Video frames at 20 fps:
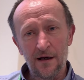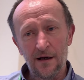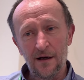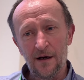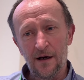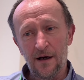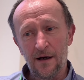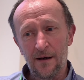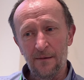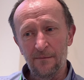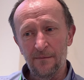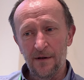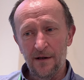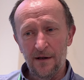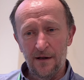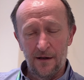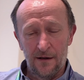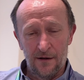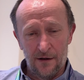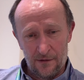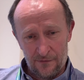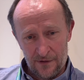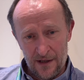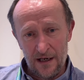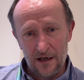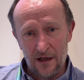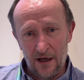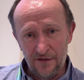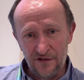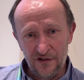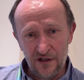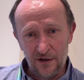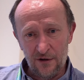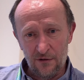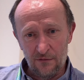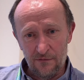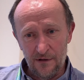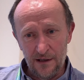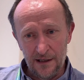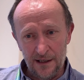um, their life
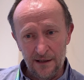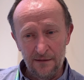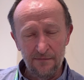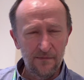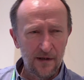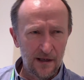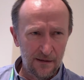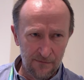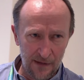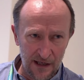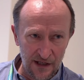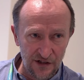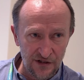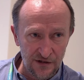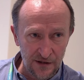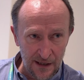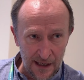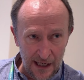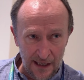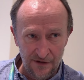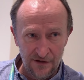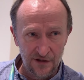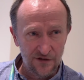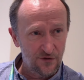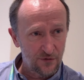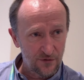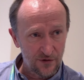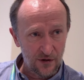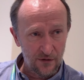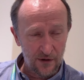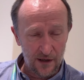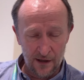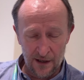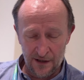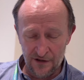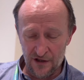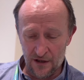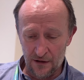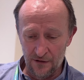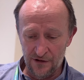cycle really, in many cases, or not
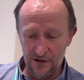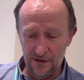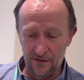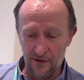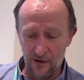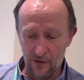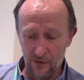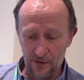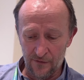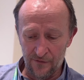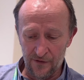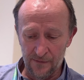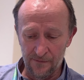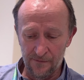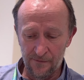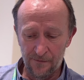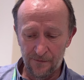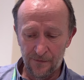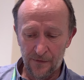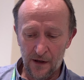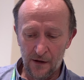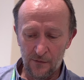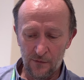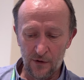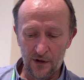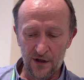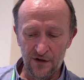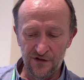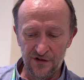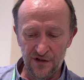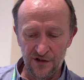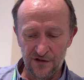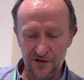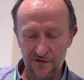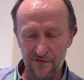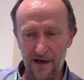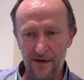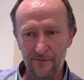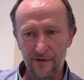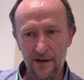exclusively all of them, will consist
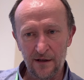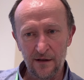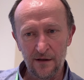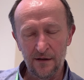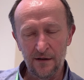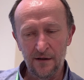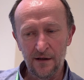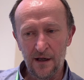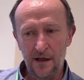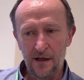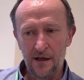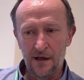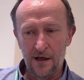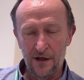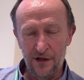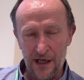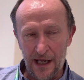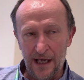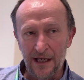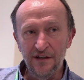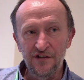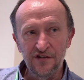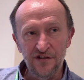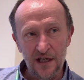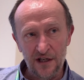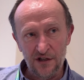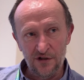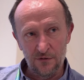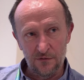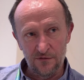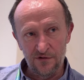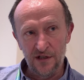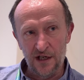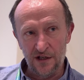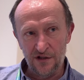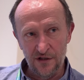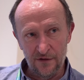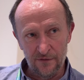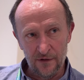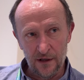of having a, an asexual
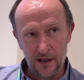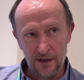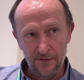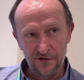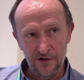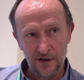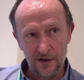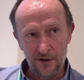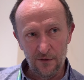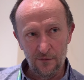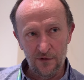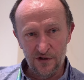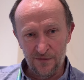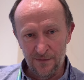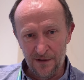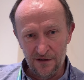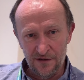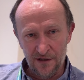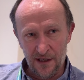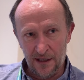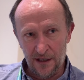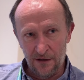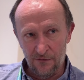section of a life cycle, which means they